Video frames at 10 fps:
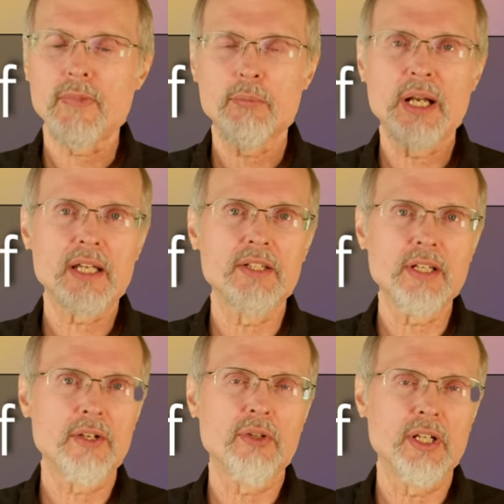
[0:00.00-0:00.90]
But I could
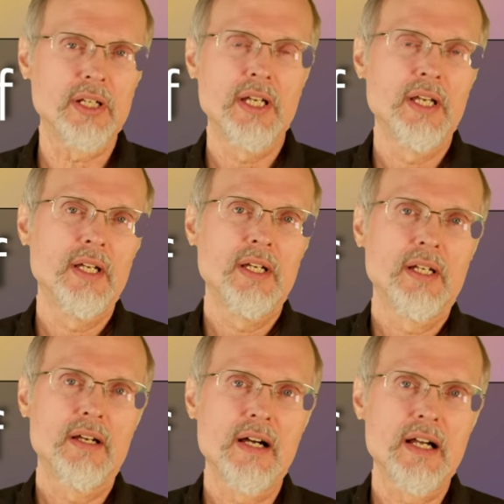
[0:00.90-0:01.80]
tell you that
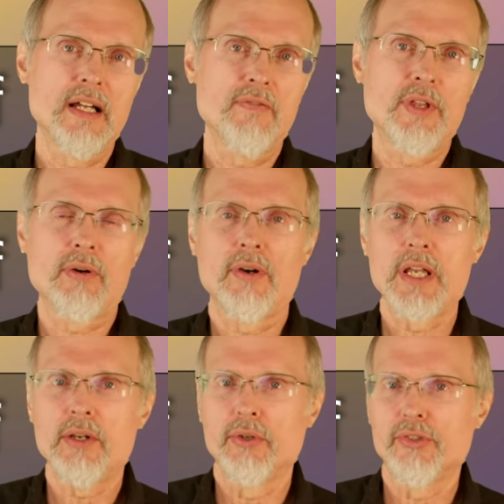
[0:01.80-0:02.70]
uh, if there are
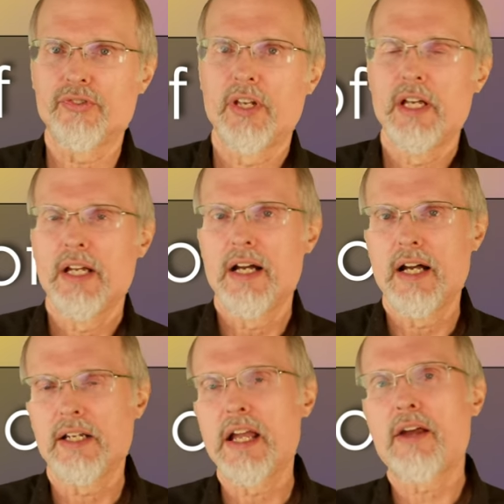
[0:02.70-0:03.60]
eagles
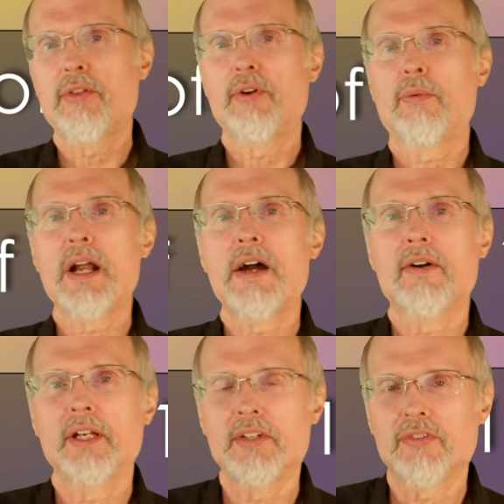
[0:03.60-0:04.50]
uh, gathered
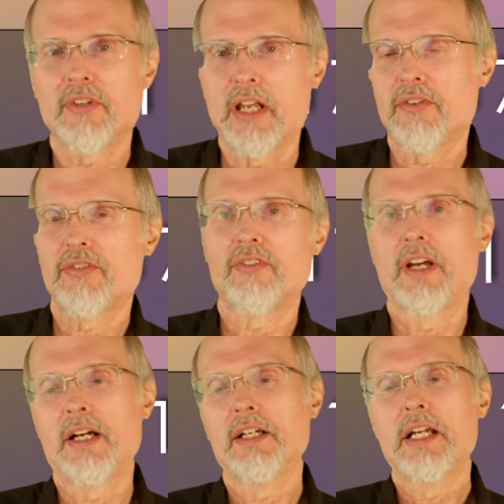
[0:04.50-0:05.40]
around, it's, it's,
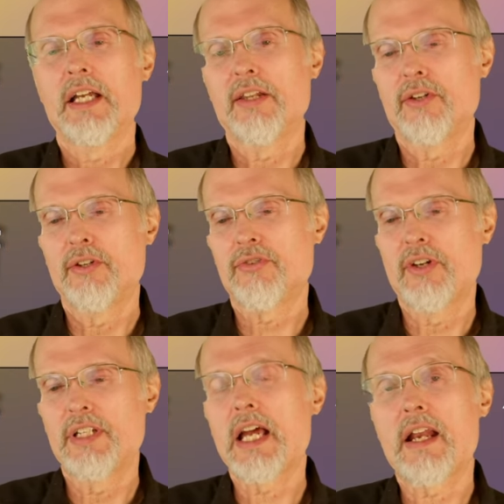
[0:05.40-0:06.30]
uh, there's
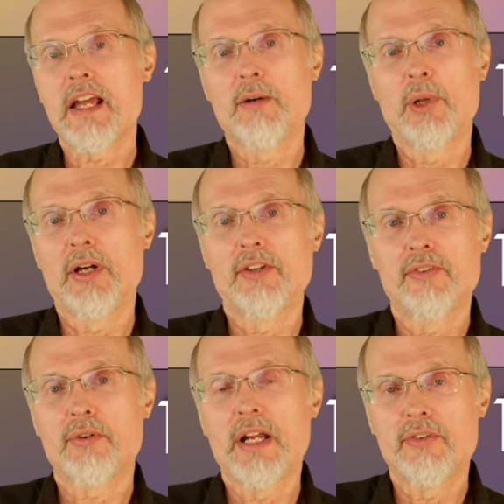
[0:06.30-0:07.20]
a dead animal on the
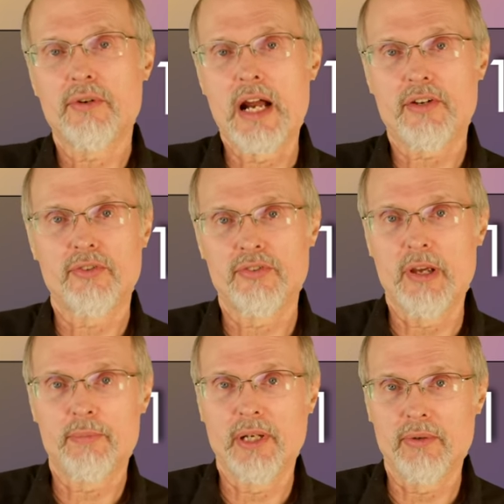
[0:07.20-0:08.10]
train tracks or
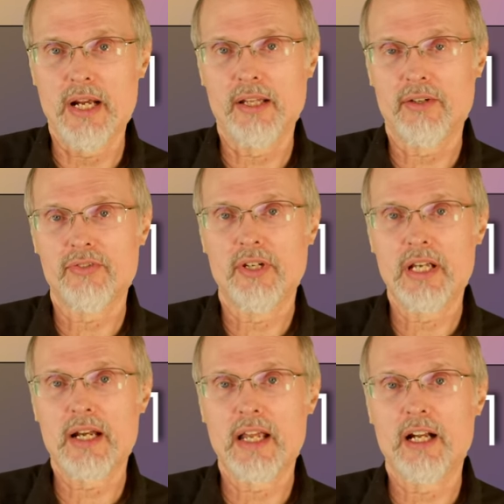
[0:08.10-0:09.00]
something, right? There's a
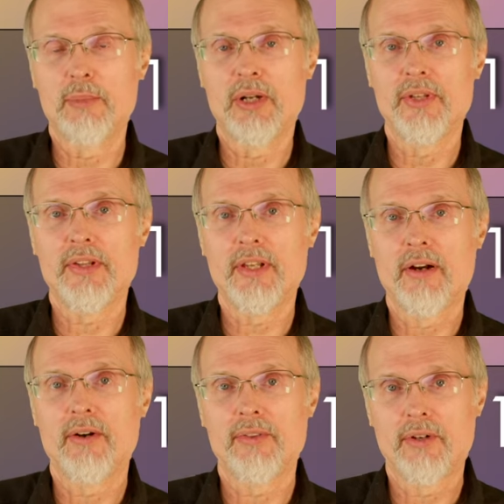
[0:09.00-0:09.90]
dead animal that
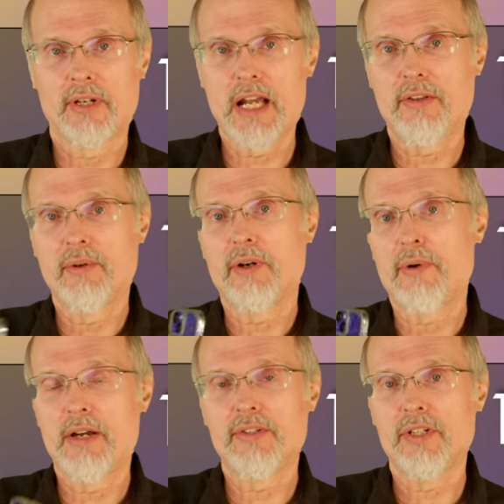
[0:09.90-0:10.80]
they're they're gathering
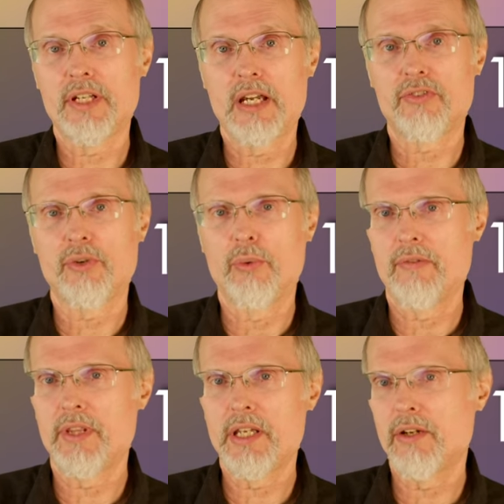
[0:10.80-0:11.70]
around to take. So
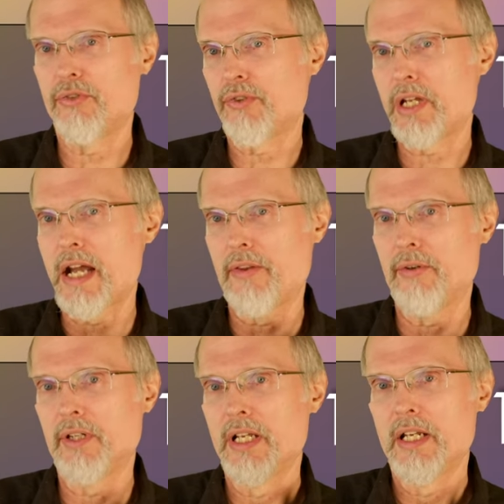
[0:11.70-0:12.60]
wherever the eagles are gathered,